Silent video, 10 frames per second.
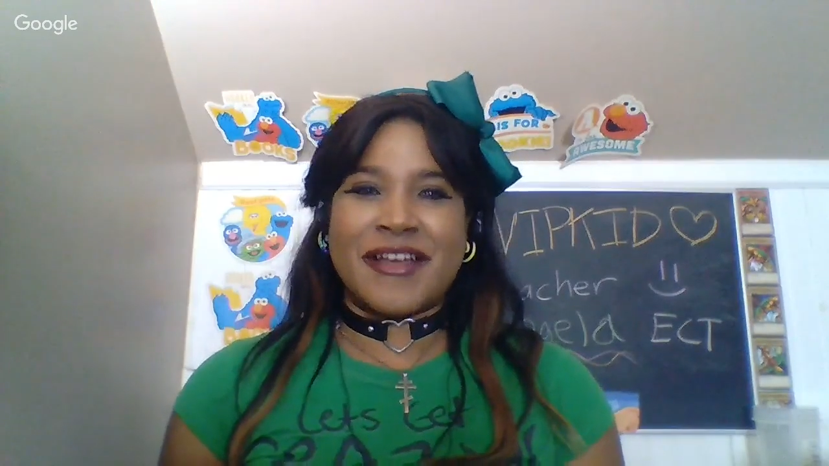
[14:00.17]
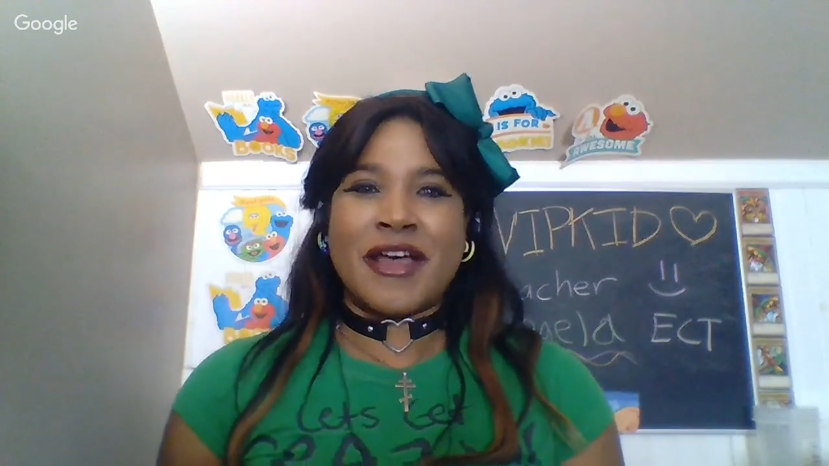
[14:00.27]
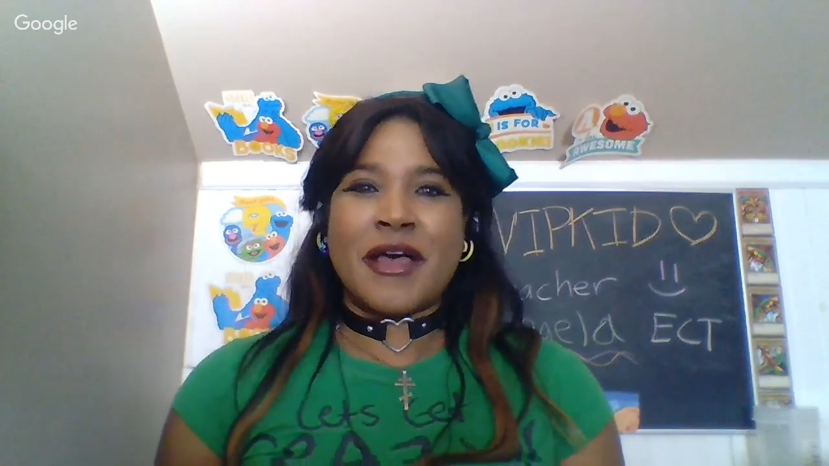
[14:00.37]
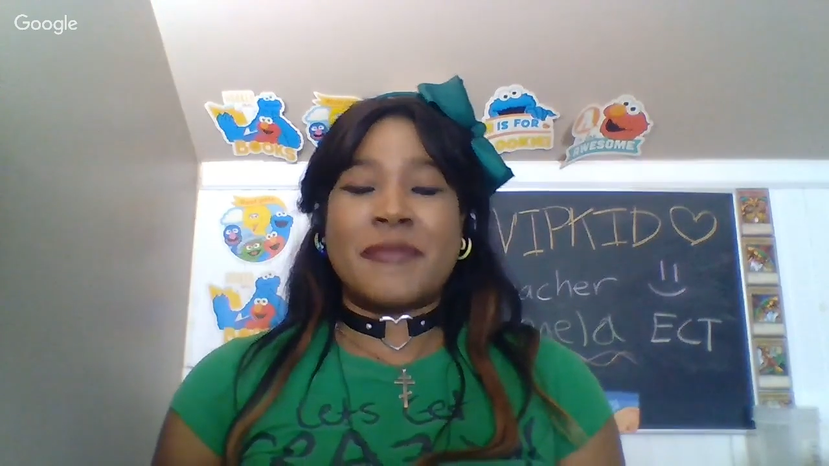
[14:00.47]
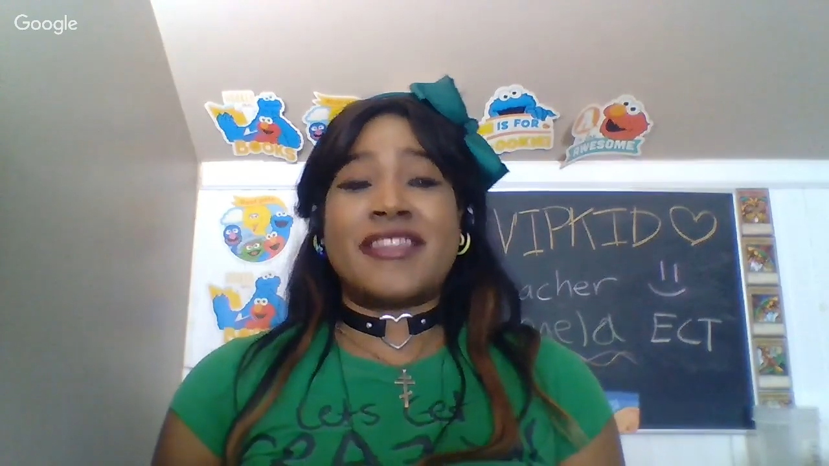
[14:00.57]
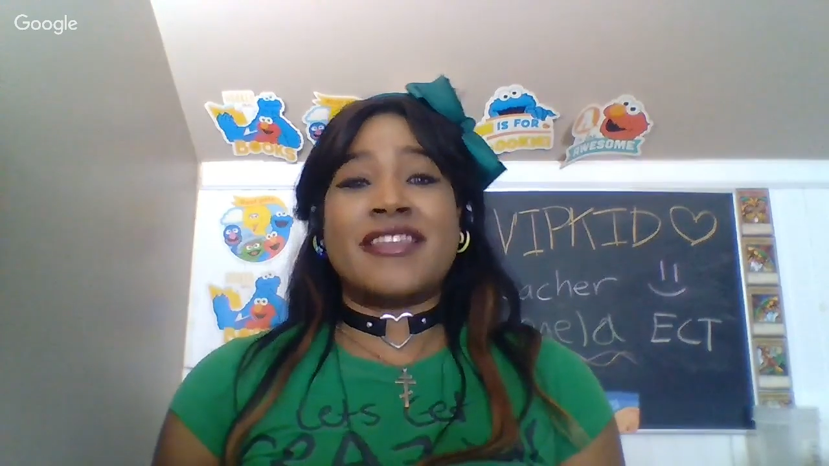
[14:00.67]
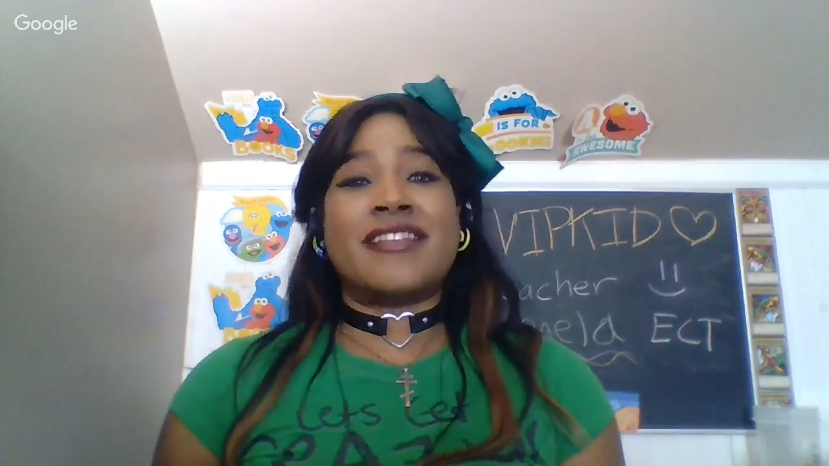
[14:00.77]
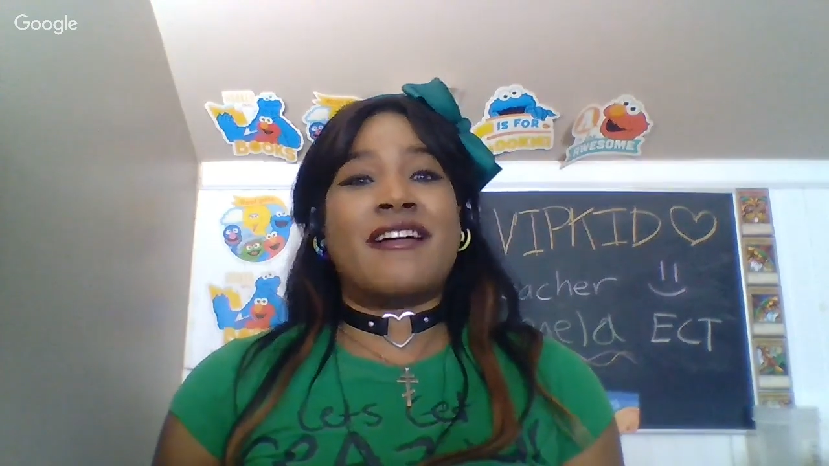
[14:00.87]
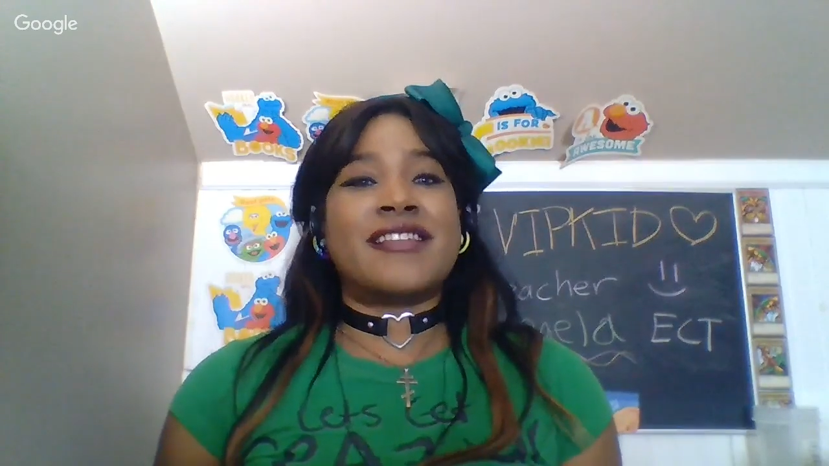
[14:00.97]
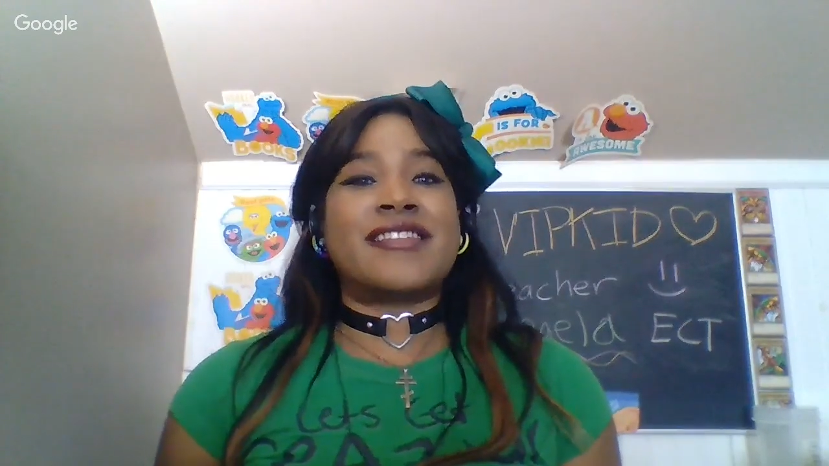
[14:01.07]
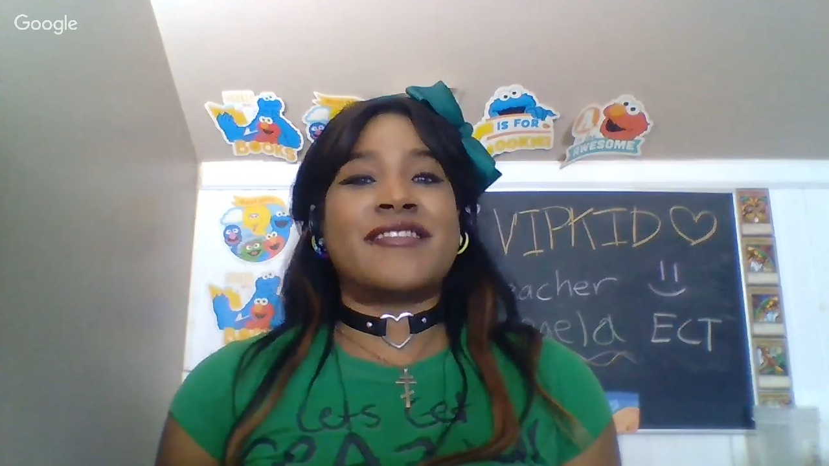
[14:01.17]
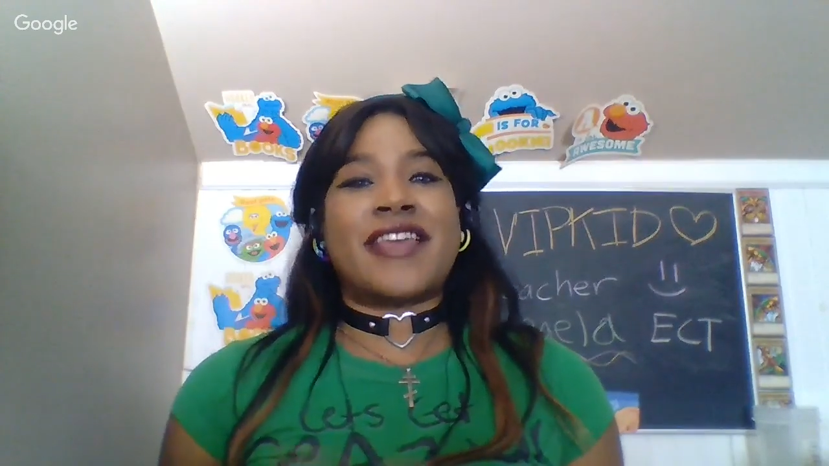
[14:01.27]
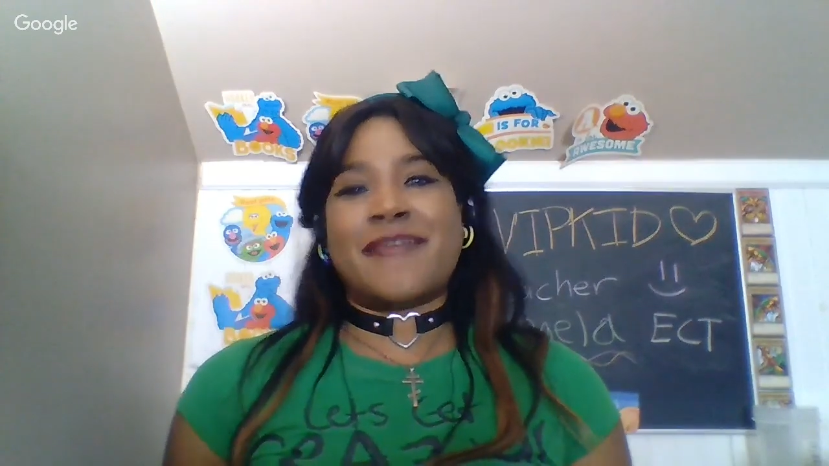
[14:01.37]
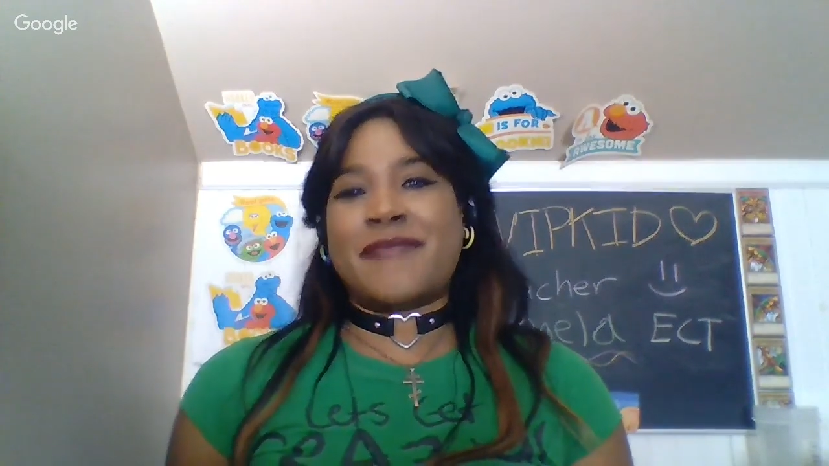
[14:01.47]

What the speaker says: do? But then also